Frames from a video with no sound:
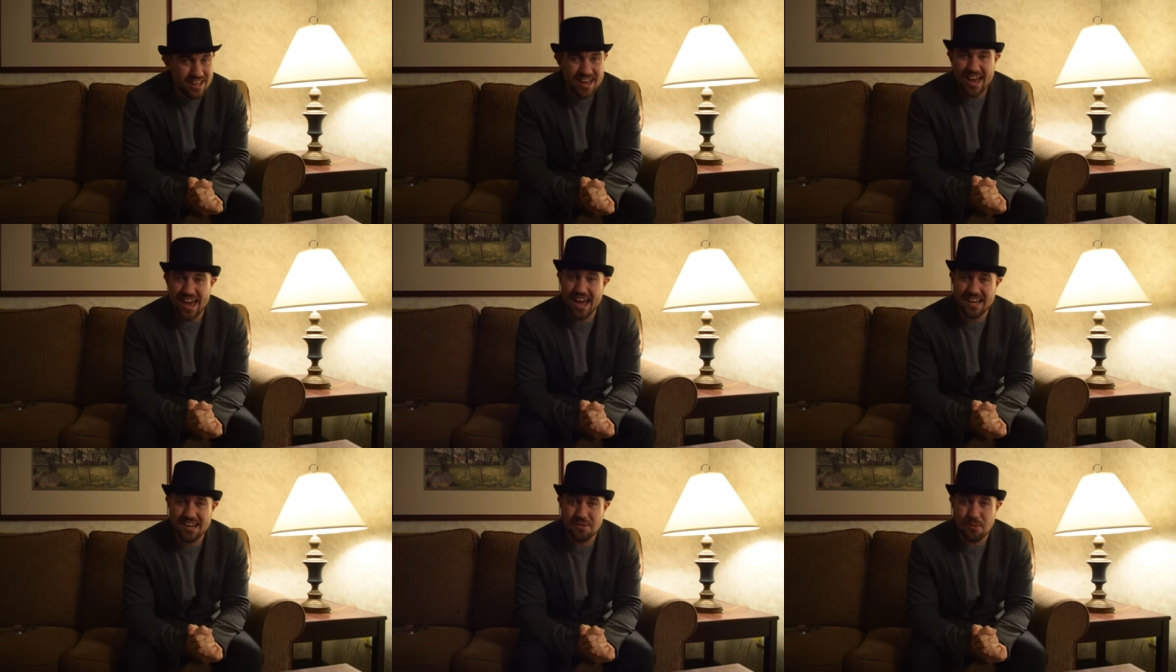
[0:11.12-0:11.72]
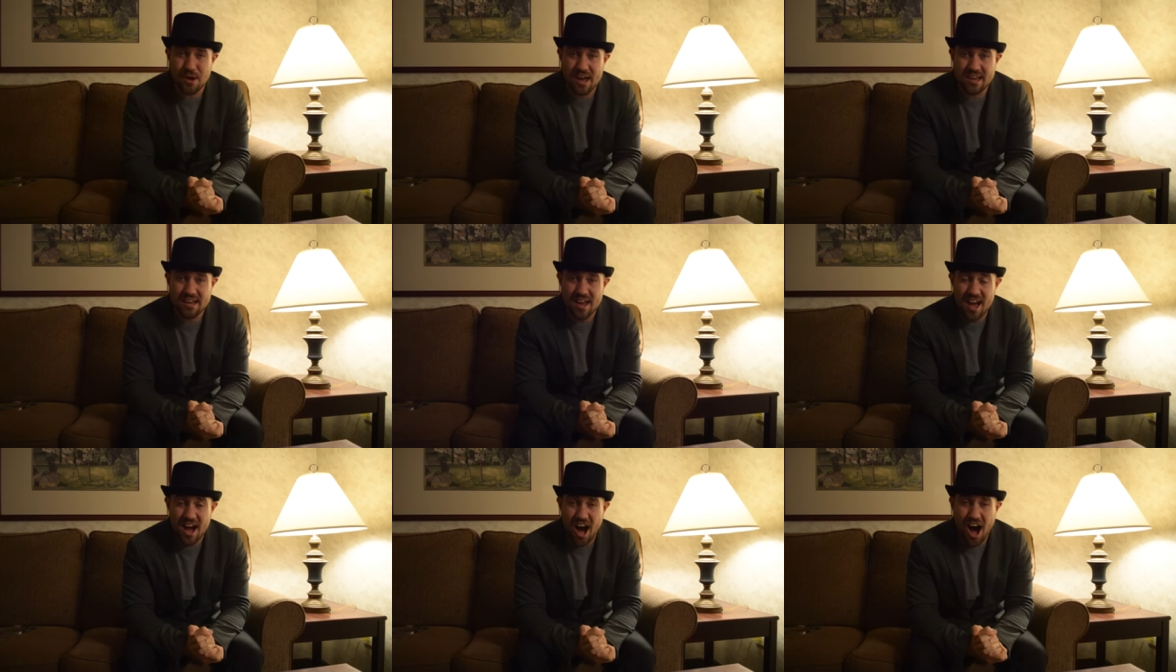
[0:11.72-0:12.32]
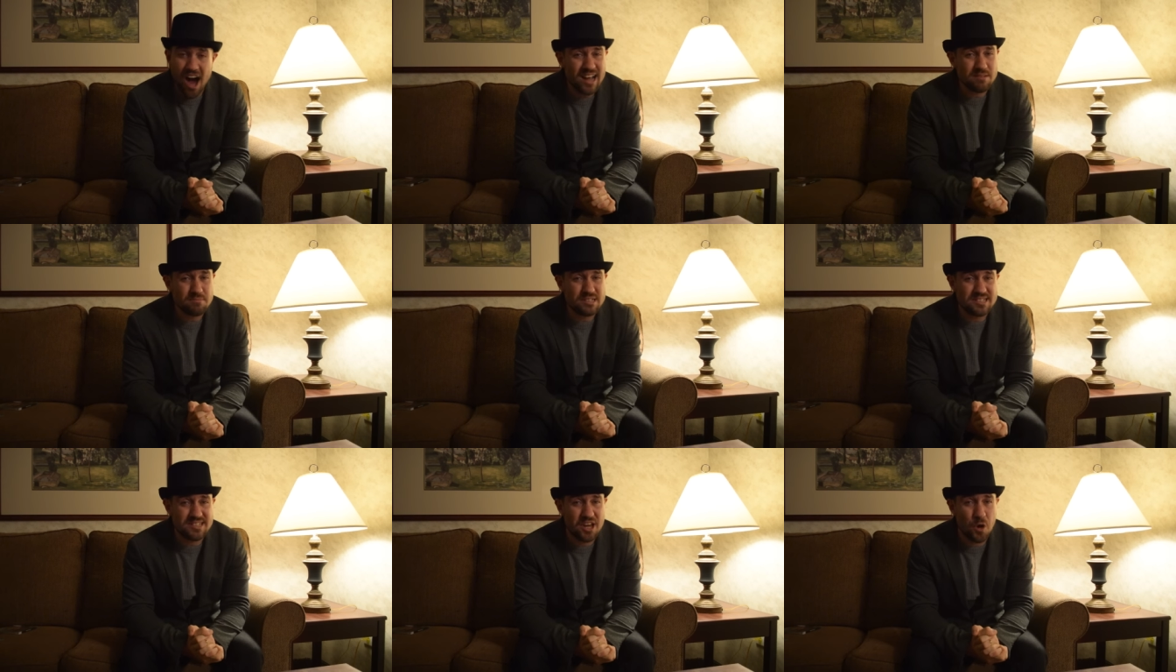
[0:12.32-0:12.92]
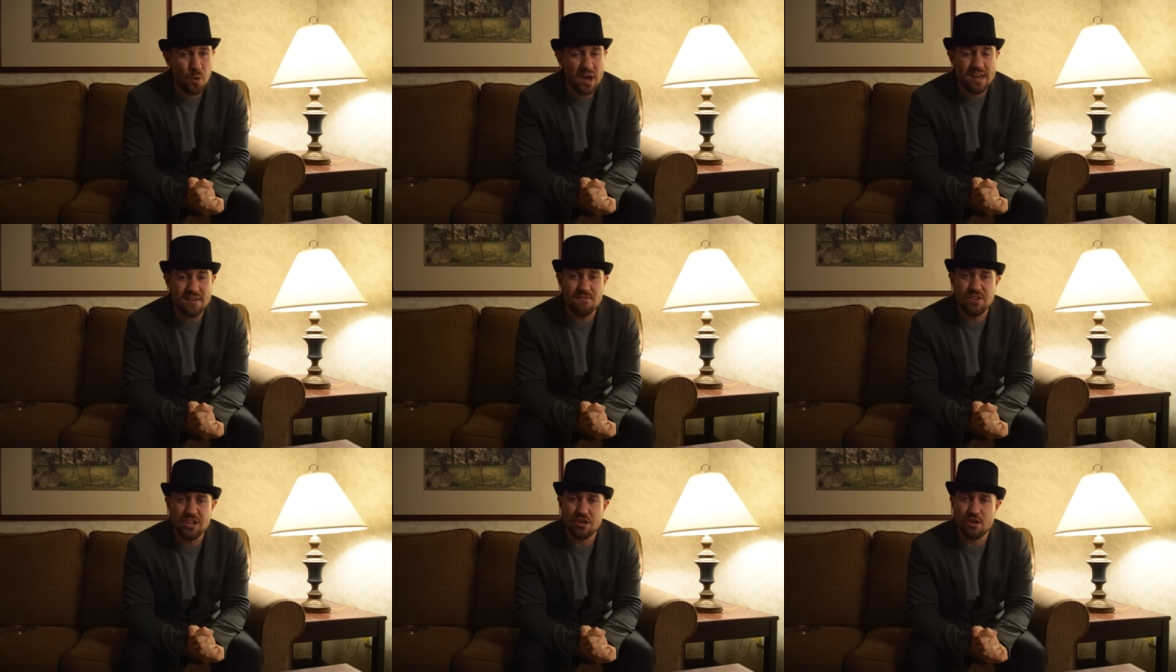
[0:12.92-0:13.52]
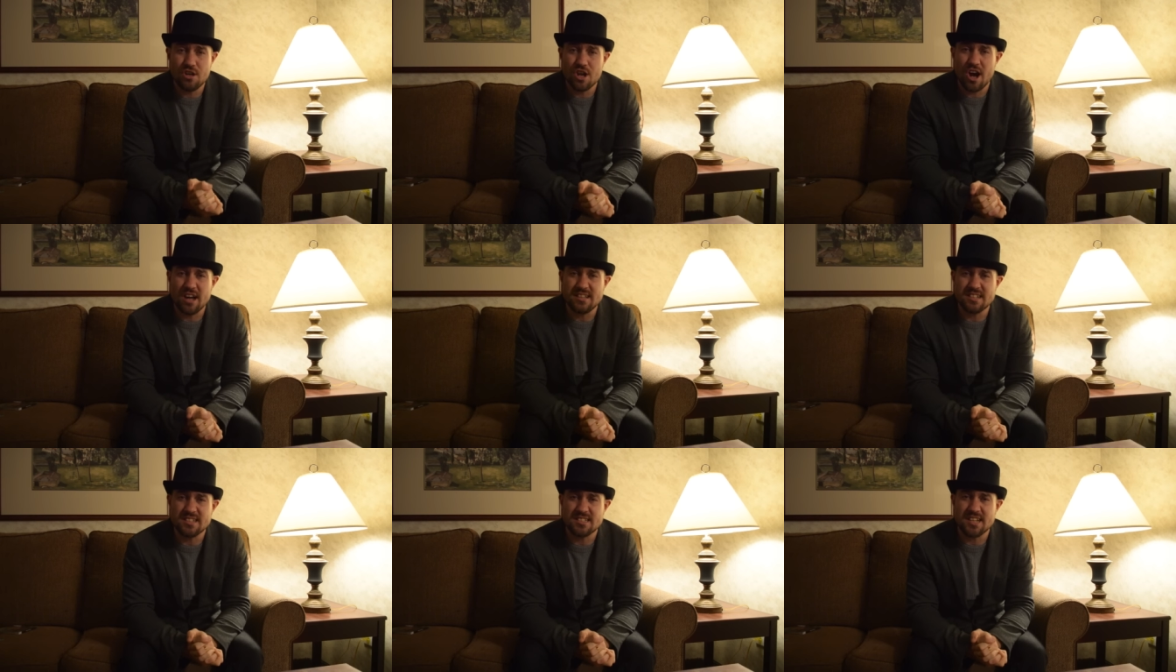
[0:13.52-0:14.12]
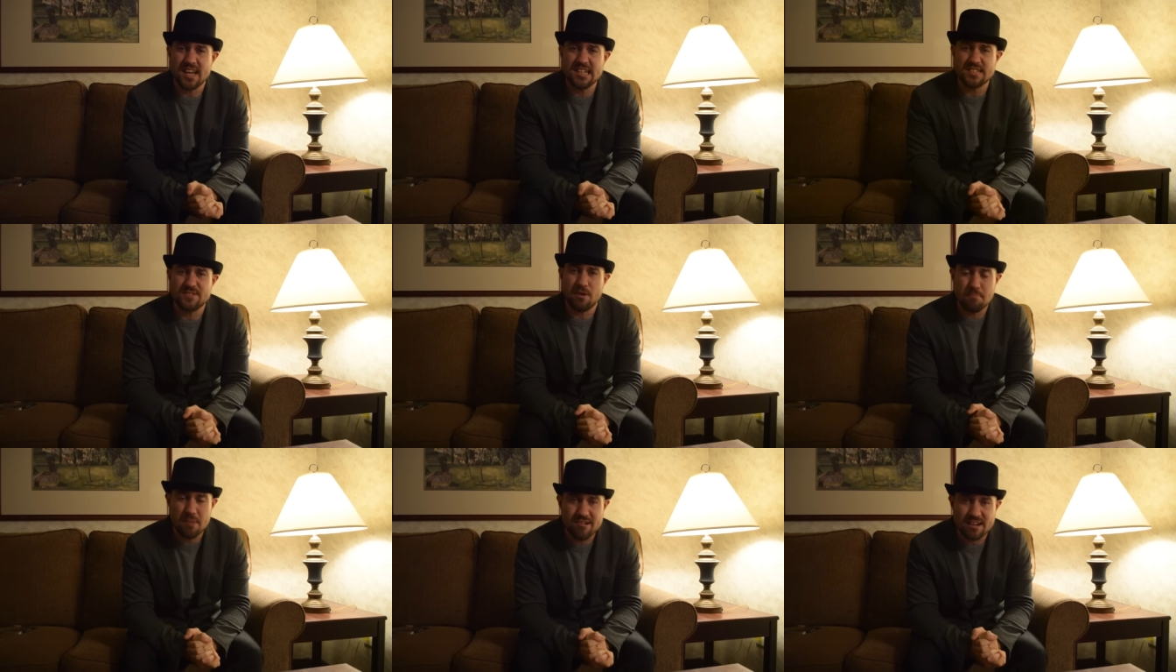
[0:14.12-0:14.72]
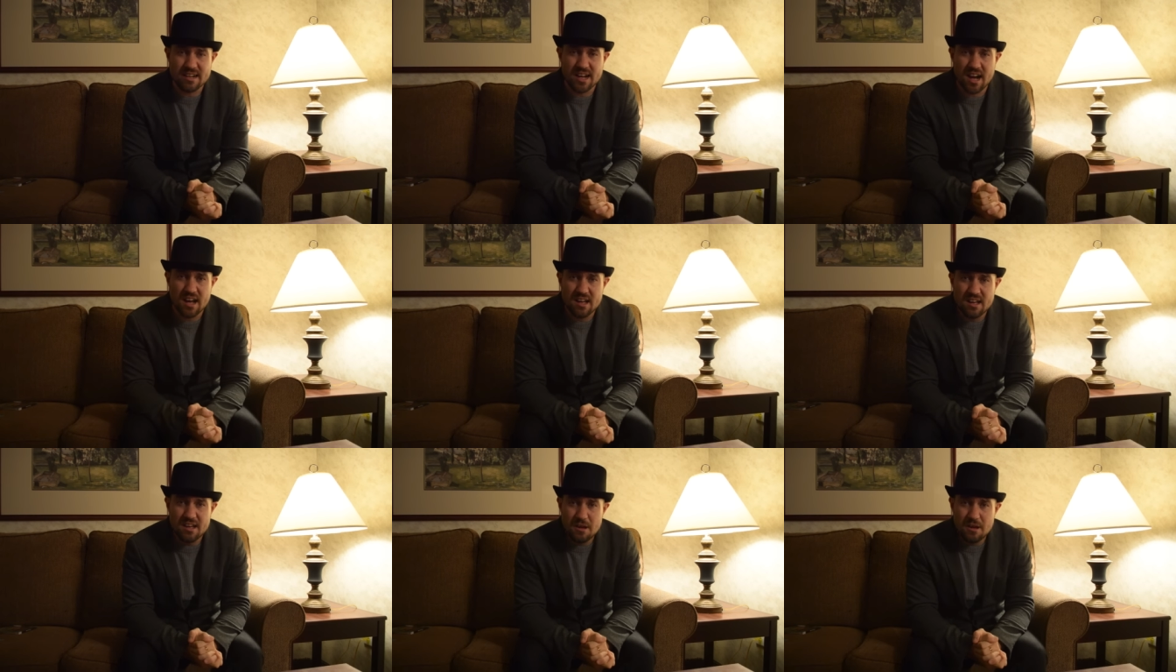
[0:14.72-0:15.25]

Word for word: Anyway, I am still in the United States of America